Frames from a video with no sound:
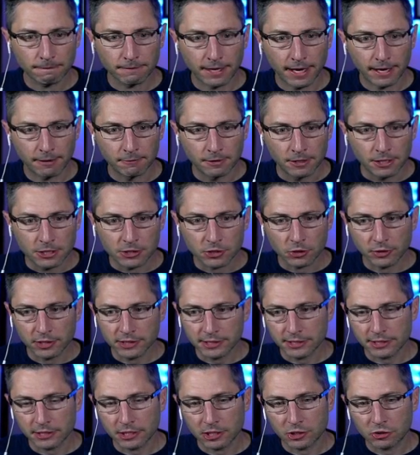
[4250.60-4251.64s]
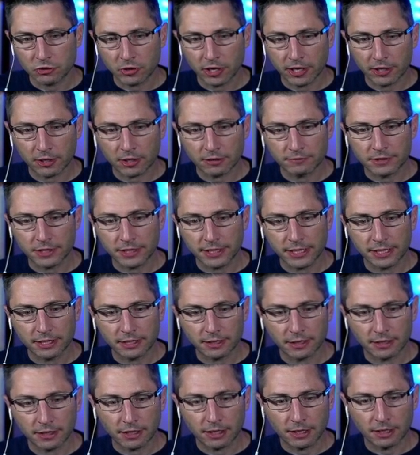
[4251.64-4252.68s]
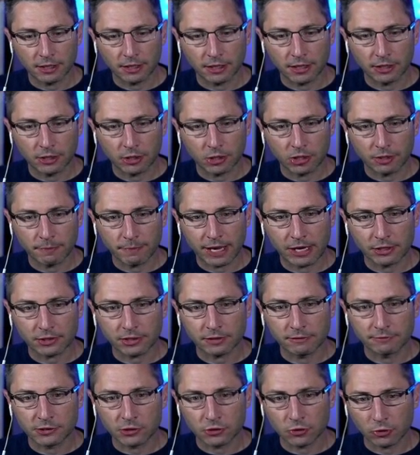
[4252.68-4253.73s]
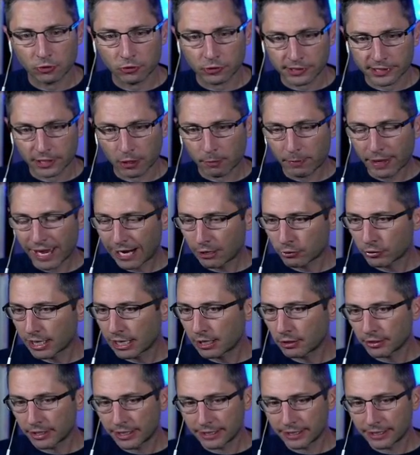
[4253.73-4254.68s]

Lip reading: Okay, so this is the trade-off to get a good amount of solar cell power out.